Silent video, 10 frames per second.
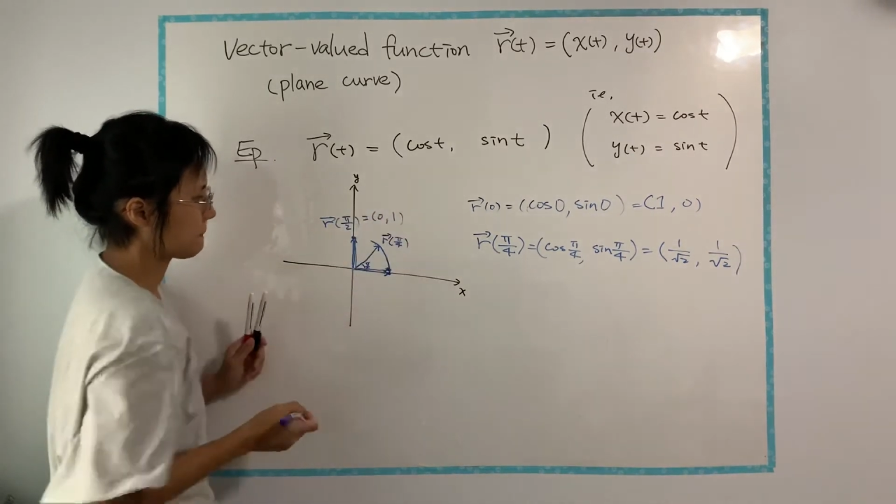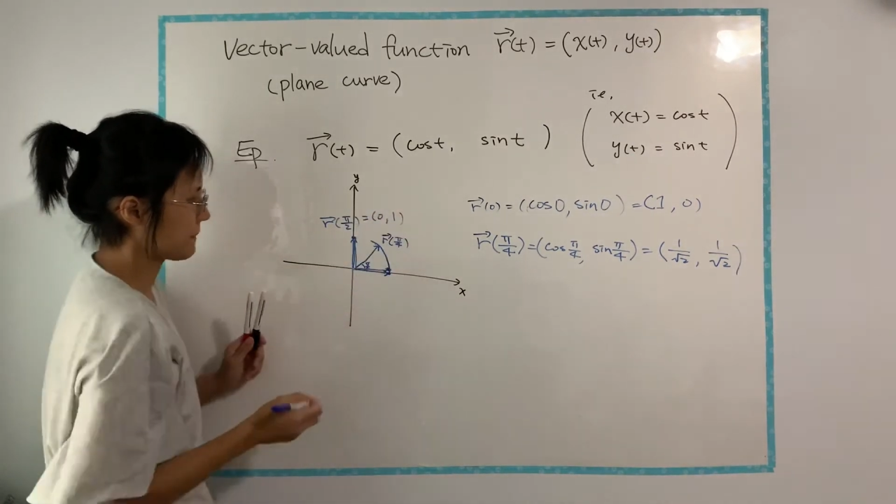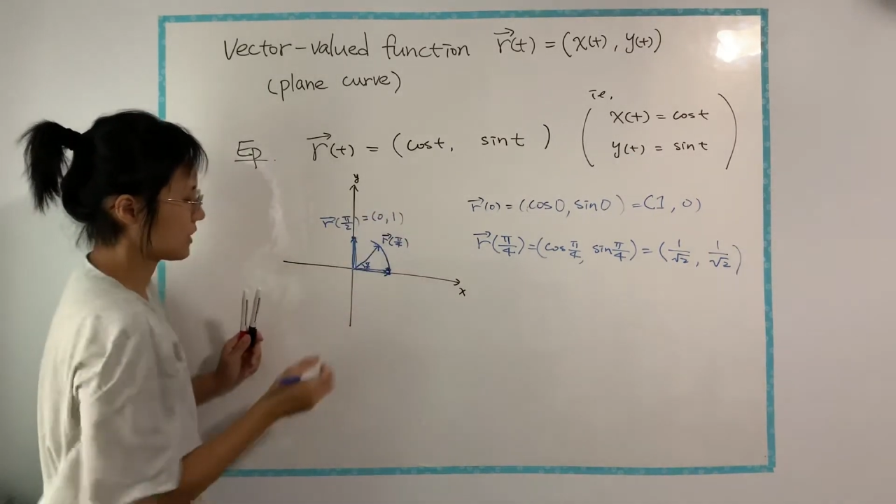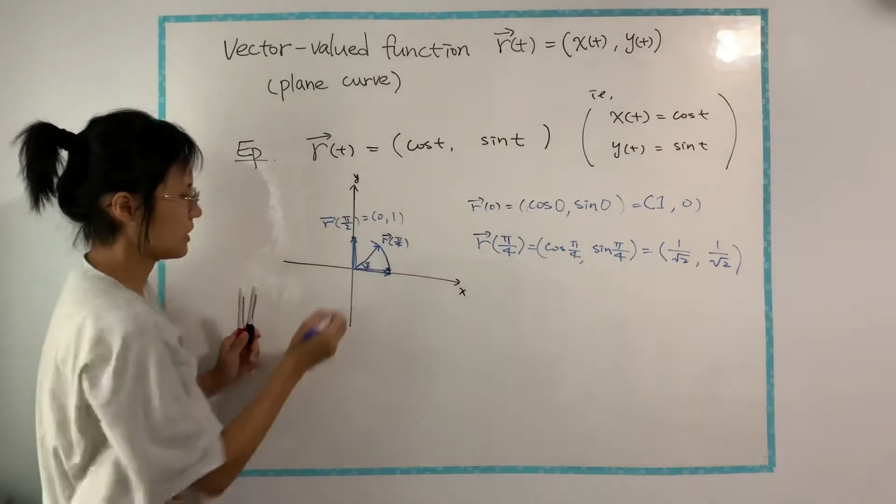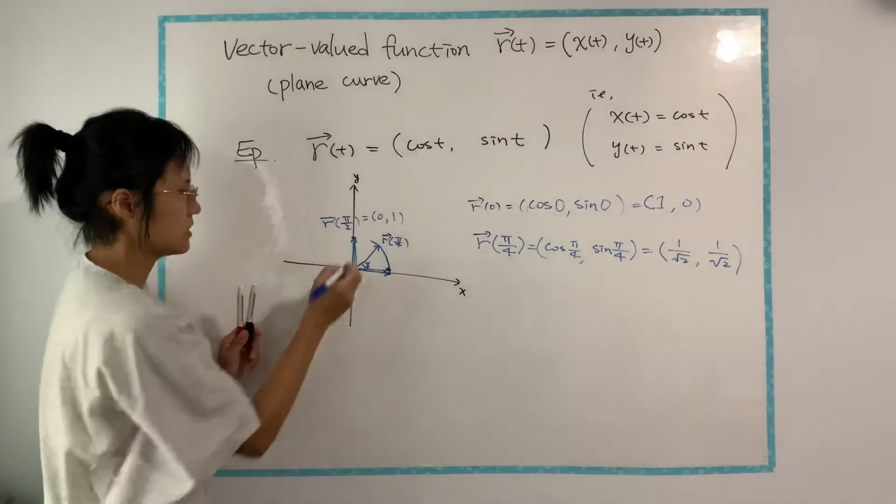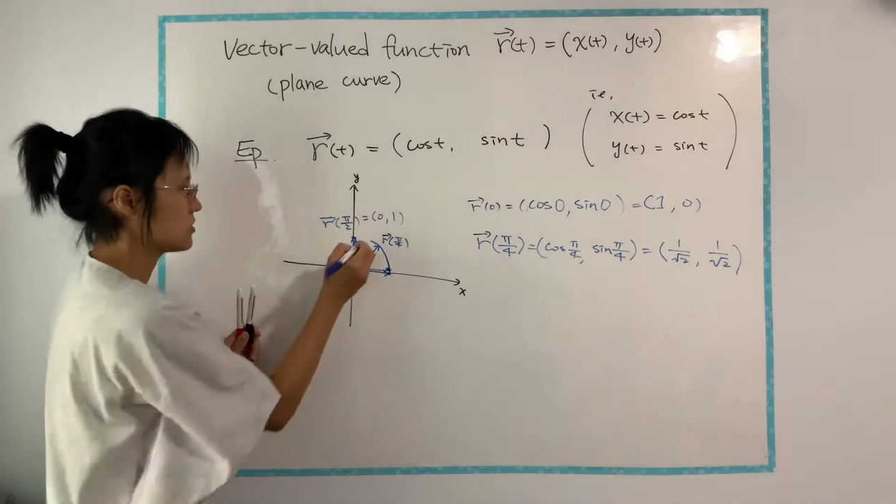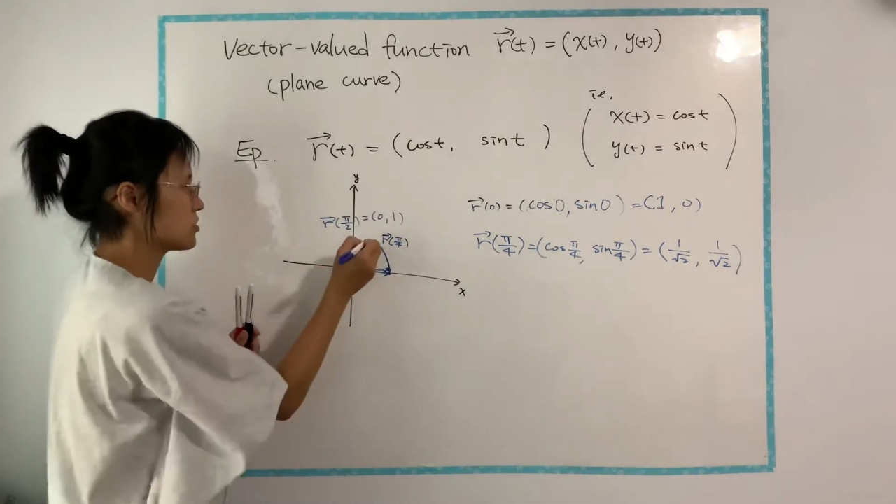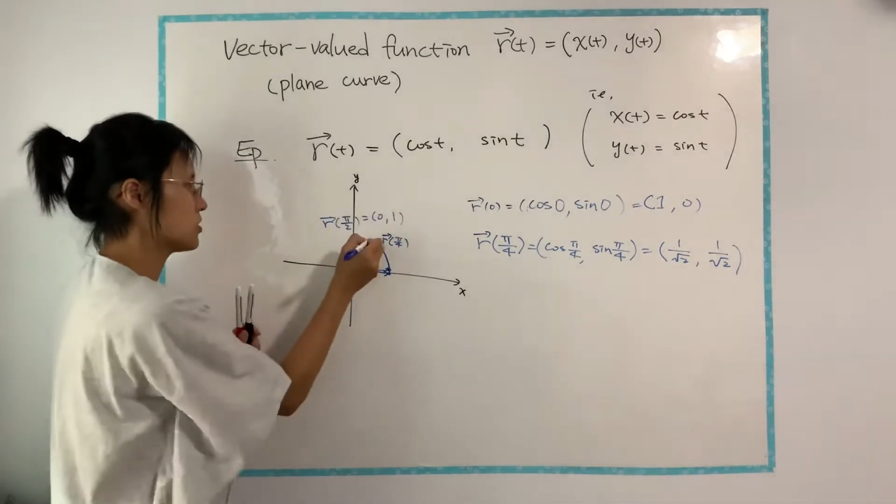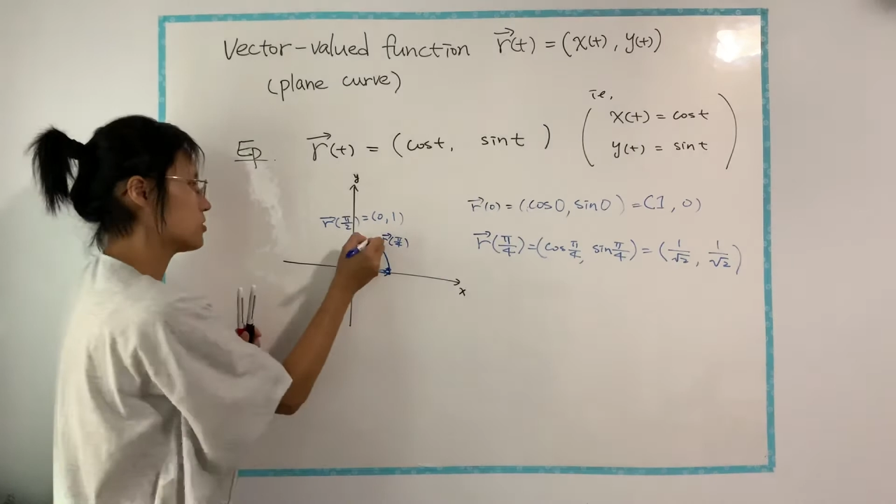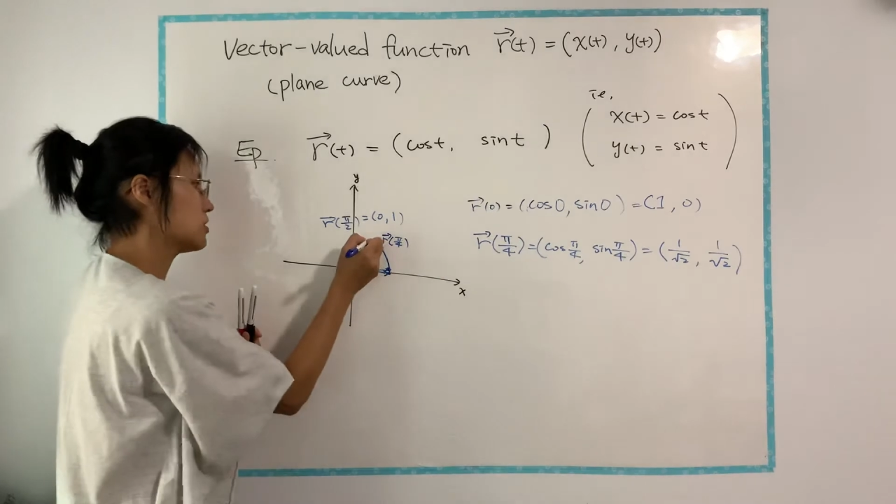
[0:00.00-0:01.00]
Okay,
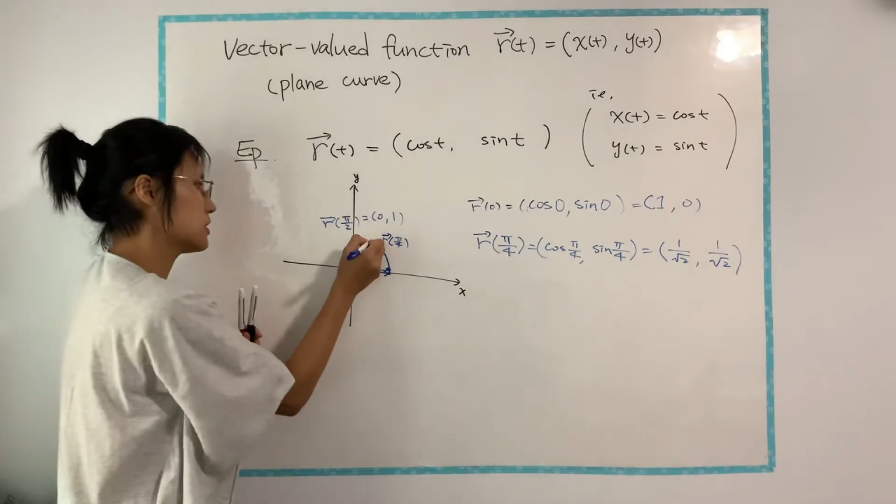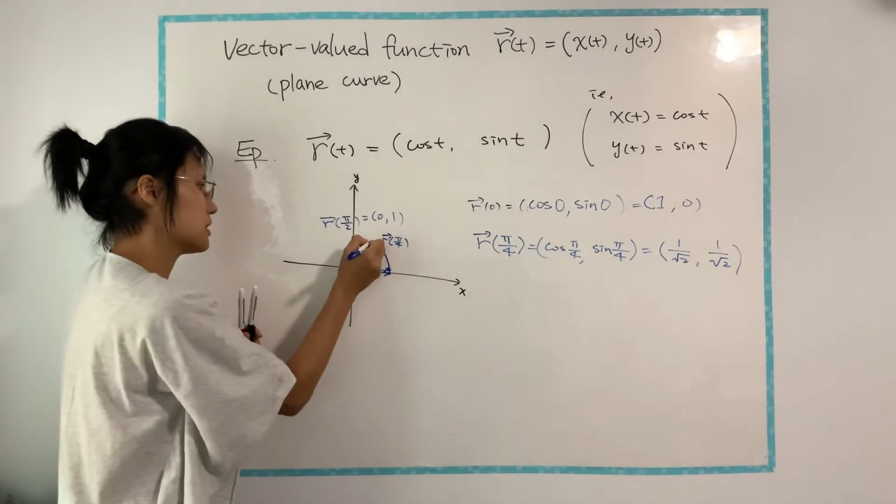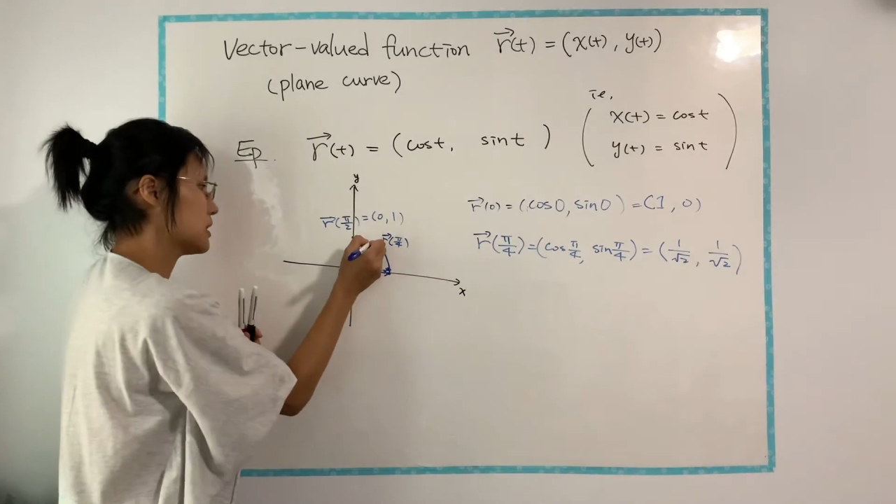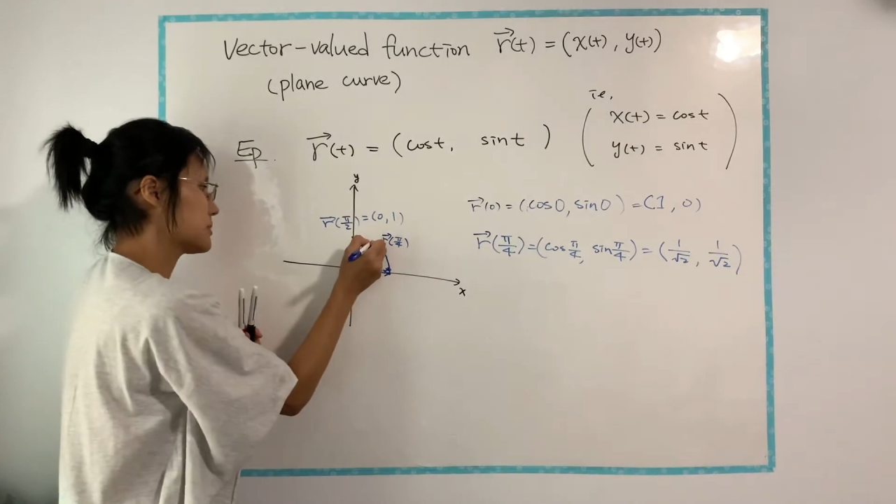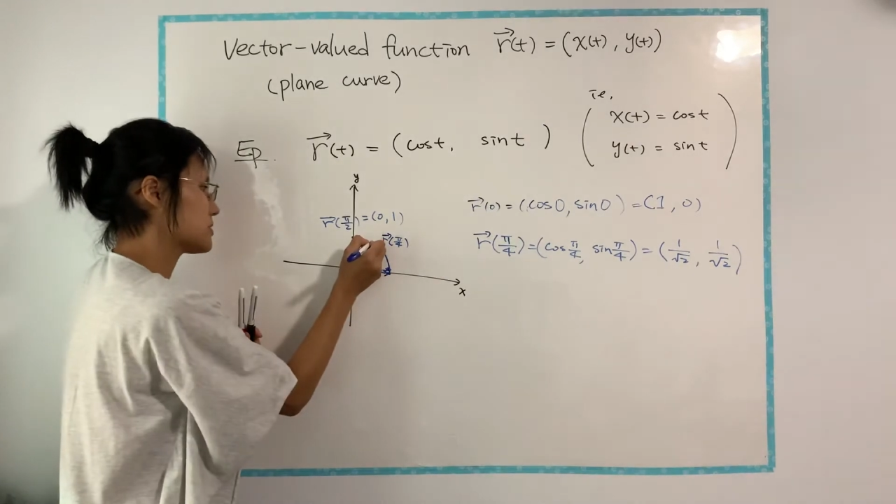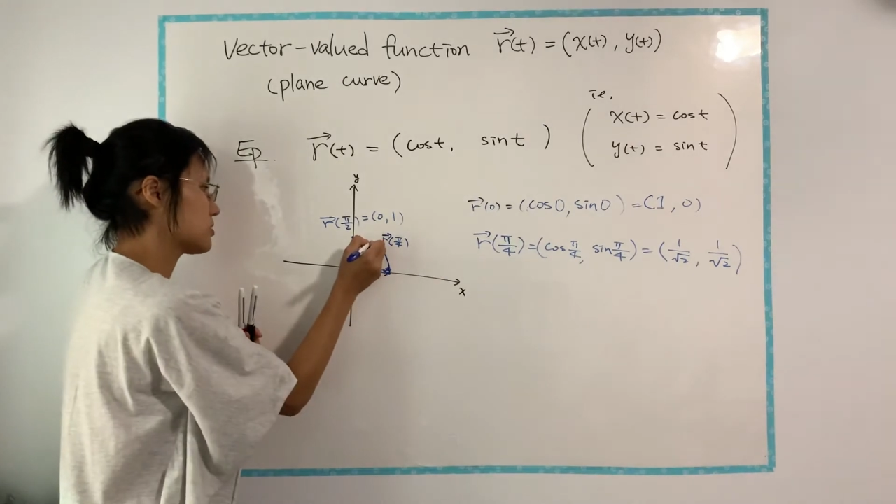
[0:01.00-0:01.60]
so it keeps